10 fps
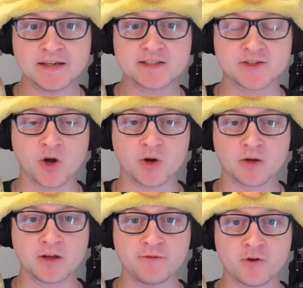So
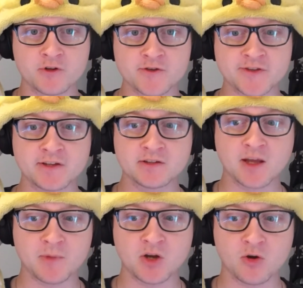if you're interested,
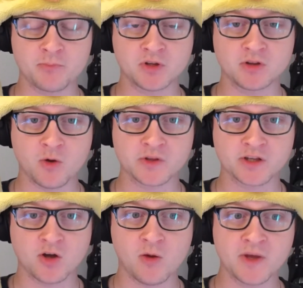let me know below in the
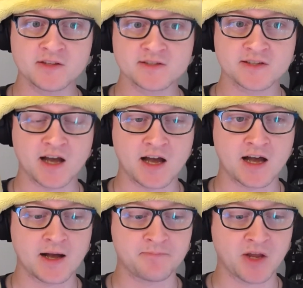comments,
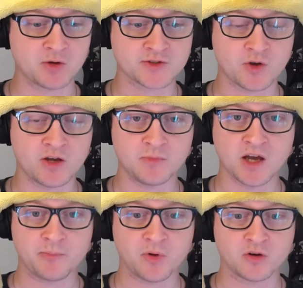and also hit me
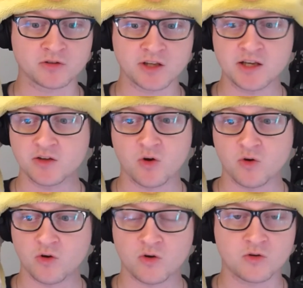up on League
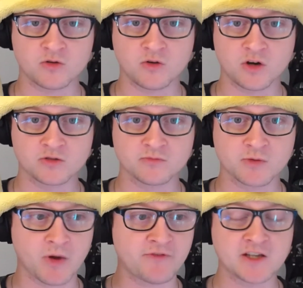or on
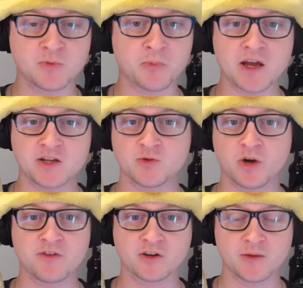my Facebook page or
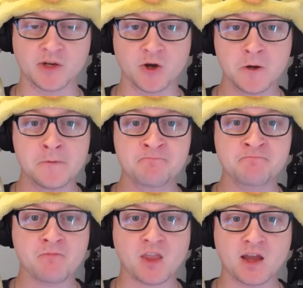whatever and let me know.
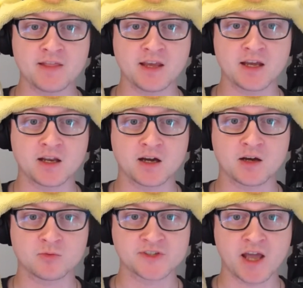And then
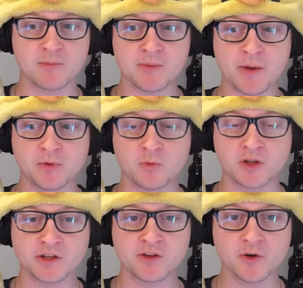we'll see how many people are
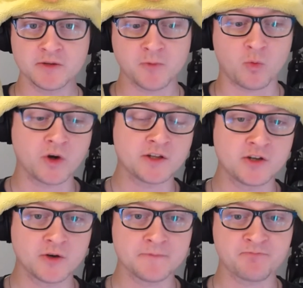willing to do it or wanting to
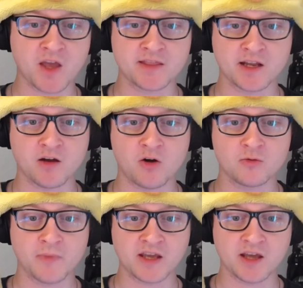do it. And then I'll
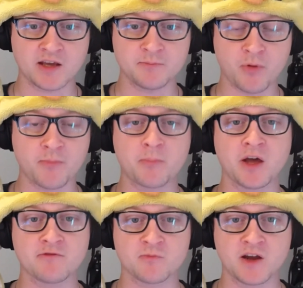make a proper
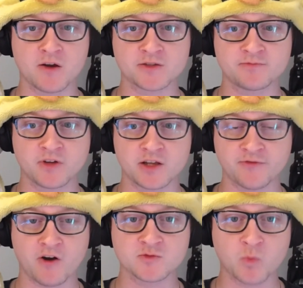plan from there as
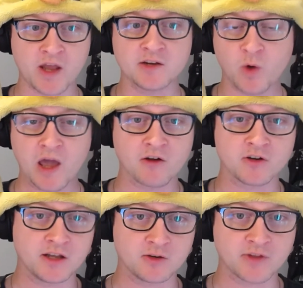far as when and where
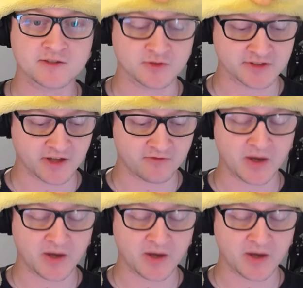and all that sort of stuff.